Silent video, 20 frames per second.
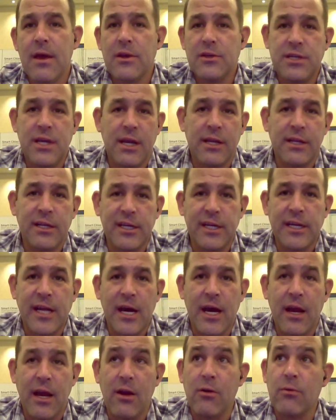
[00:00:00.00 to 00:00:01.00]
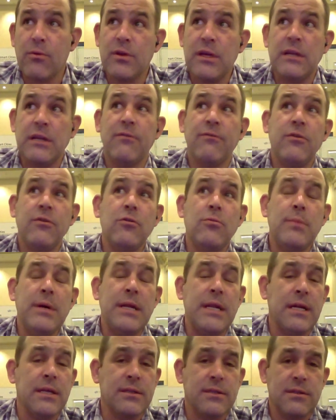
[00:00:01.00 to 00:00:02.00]
Shannon and I are in a few
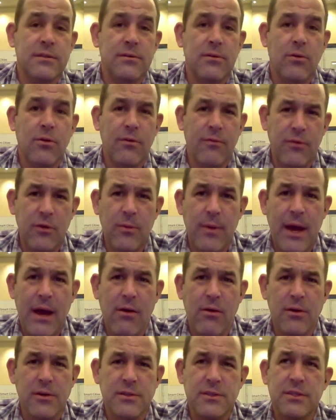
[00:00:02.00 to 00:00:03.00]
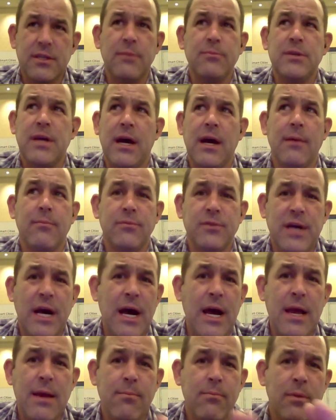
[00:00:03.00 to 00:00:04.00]
minutes or a few hours, sometime.
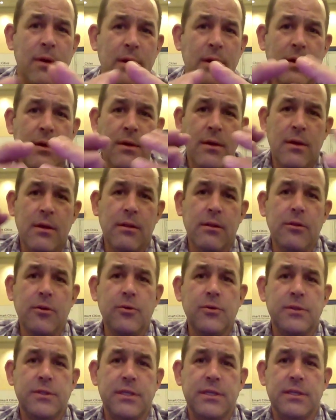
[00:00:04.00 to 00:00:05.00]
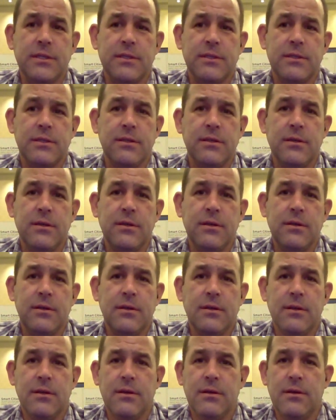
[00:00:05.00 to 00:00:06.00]
Time loses
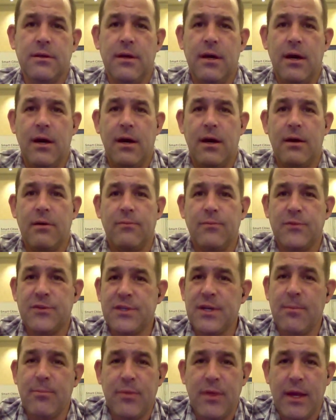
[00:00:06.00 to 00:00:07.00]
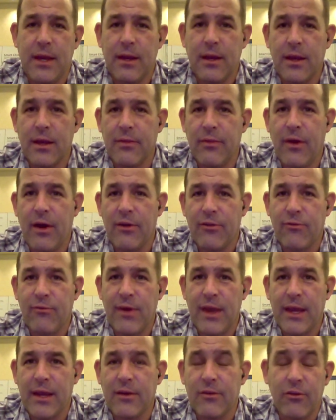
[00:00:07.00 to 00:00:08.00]
uh, something in Las
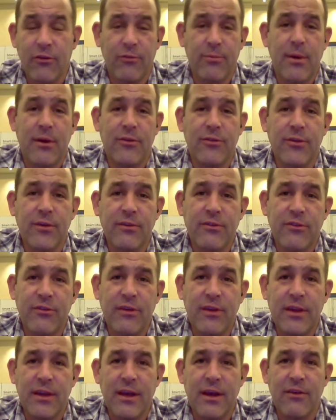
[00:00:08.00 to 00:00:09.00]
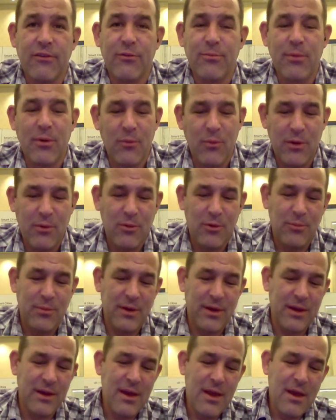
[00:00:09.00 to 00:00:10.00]
Vegas, yes. especially at CES. But we will
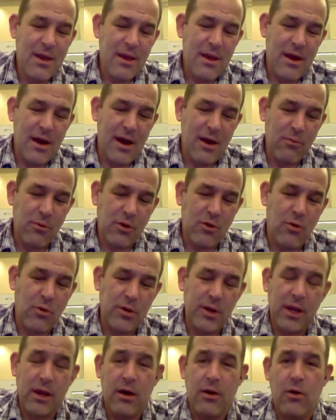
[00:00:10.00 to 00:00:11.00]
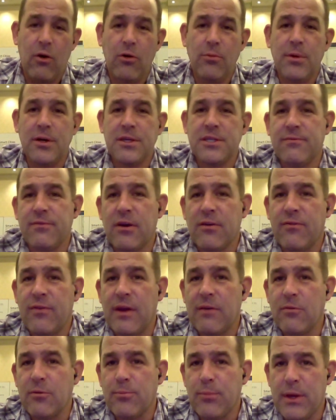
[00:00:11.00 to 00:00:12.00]
be uh, recording a whole bunch of our
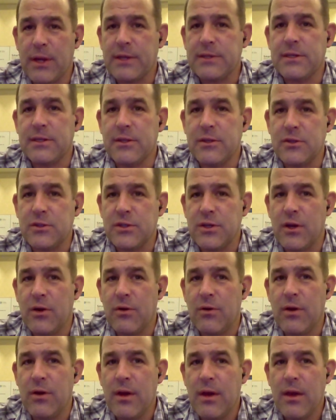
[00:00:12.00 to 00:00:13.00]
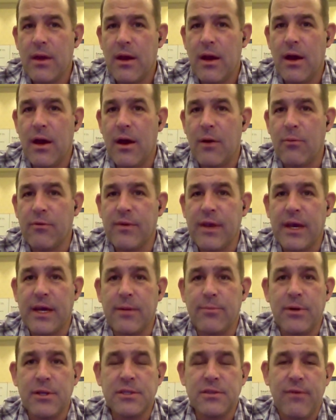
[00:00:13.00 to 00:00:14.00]
favorite picks at the show. Uh, we've got
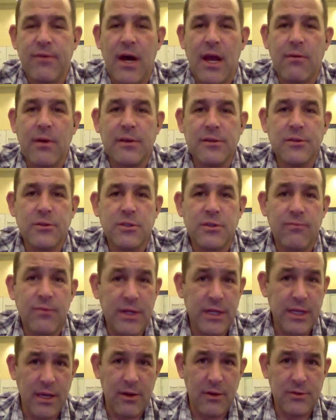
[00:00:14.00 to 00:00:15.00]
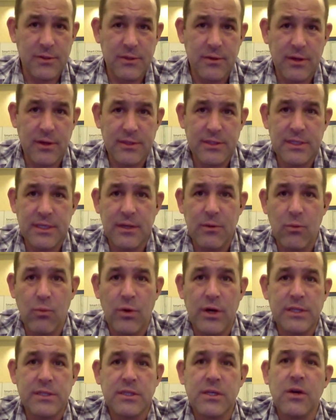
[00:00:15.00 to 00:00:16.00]
a bunch of high resolution videos so you can see
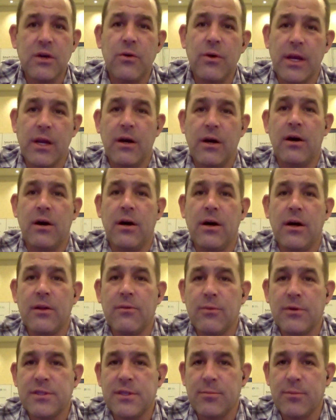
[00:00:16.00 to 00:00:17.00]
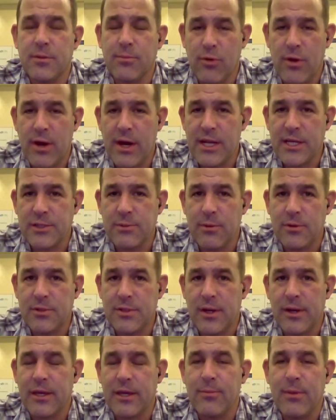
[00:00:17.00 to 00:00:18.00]
what's going on with some of the products we were
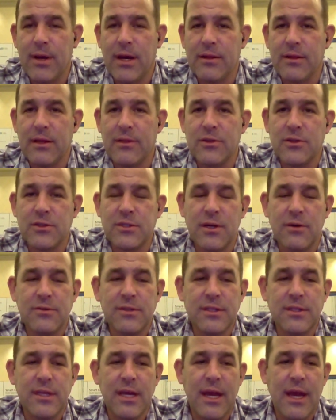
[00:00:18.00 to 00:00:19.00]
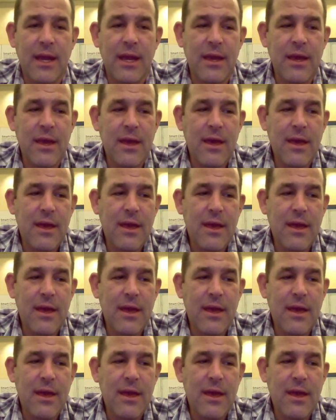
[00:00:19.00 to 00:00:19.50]
talking about in the show today.